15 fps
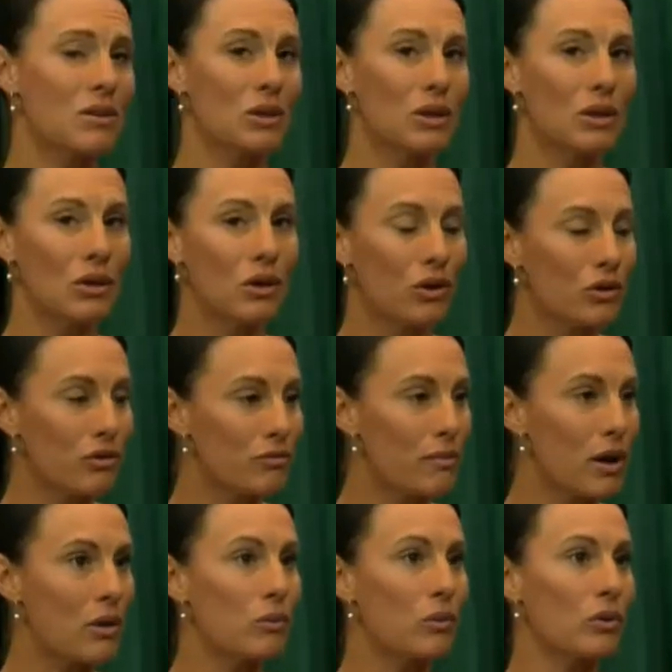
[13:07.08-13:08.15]
lot of
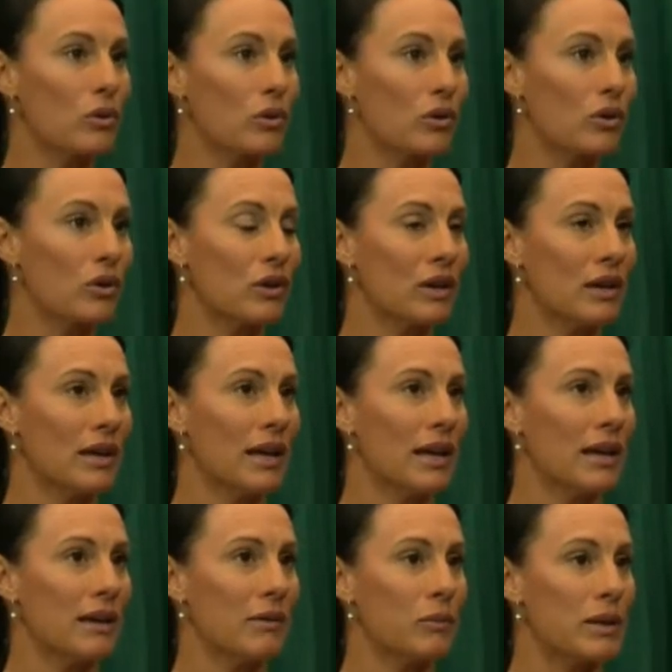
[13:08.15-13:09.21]
my work
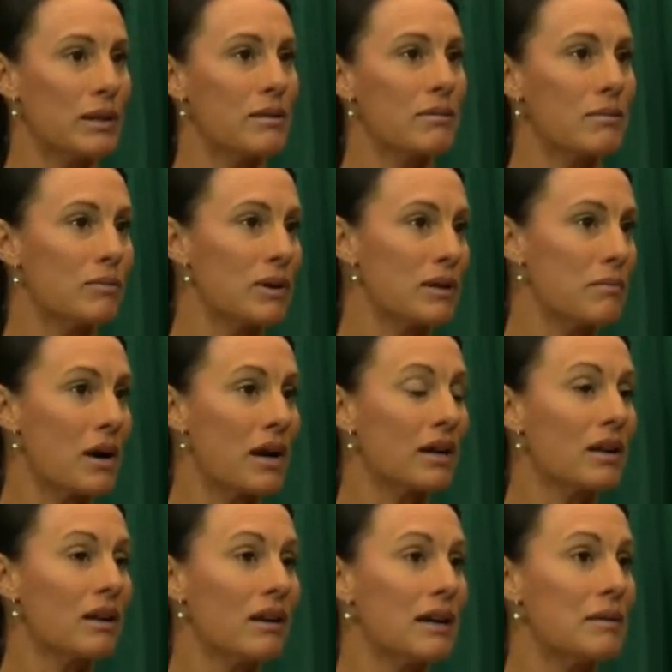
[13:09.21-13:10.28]
with my
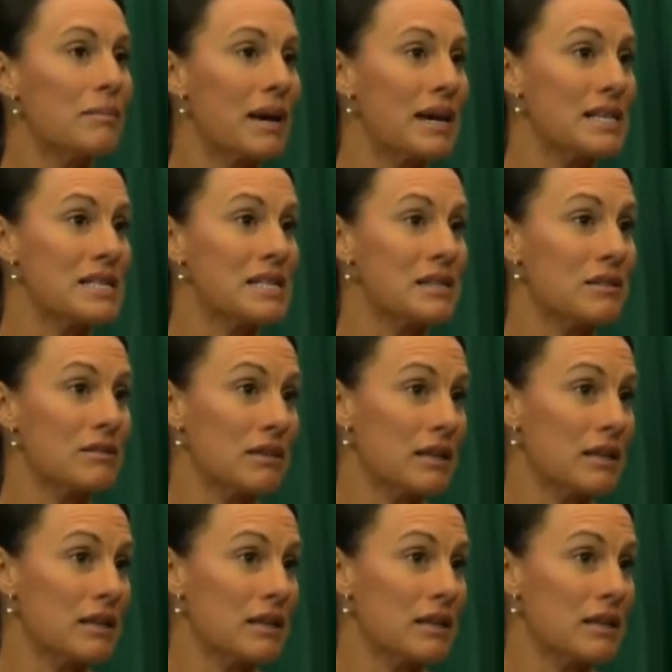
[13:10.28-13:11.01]
client base